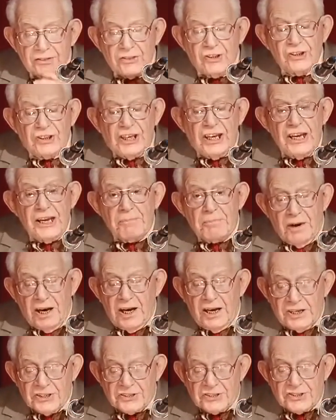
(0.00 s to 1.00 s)
to keep
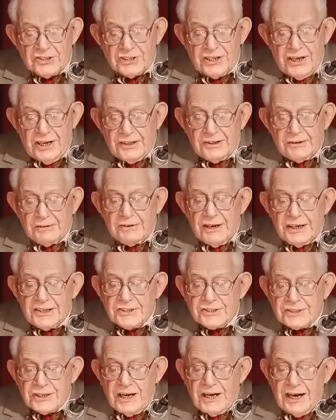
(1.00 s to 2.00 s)
us on the
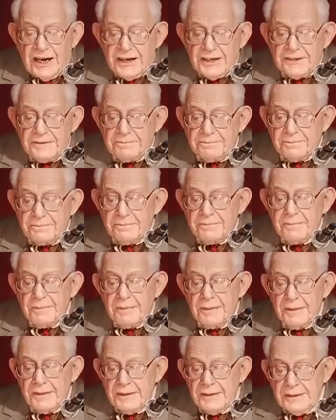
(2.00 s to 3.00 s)
right side.
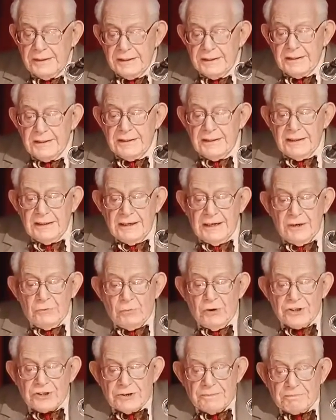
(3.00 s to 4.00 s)
It
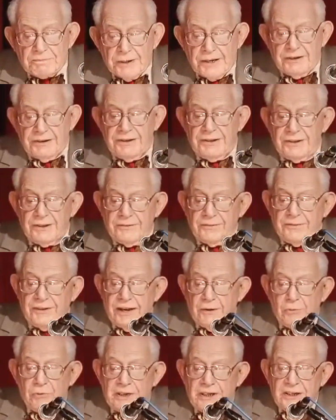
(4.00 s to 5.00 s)
was imperative
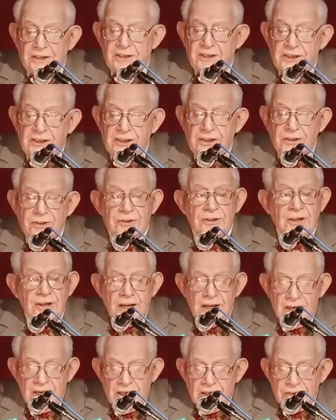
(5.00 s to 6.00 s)
that we adhered
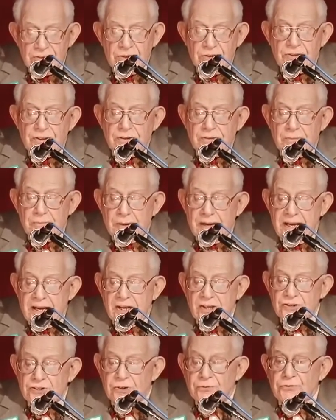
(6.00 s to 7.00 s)
to the
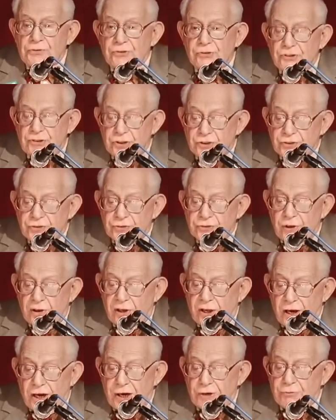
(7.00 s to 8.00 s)
demands of
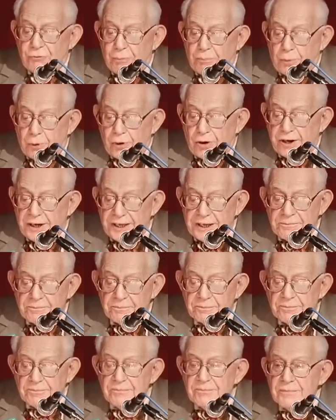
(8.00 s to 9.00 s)
traditional hard
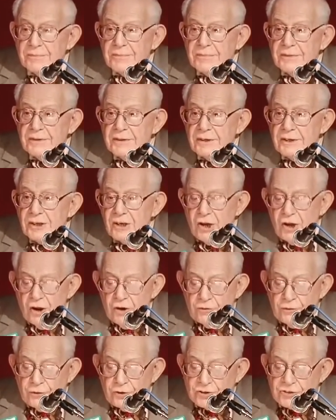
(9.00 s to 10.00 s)
reporting,
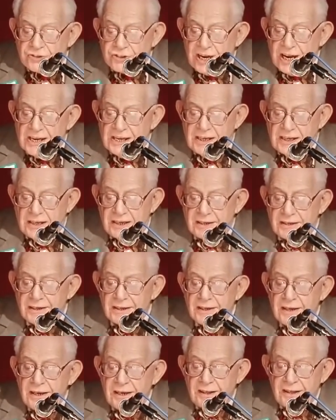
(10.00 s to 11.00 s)
forsaking
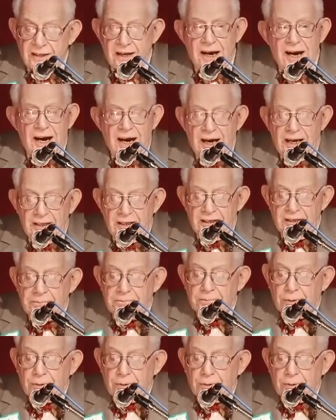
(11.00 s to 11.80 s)
the highly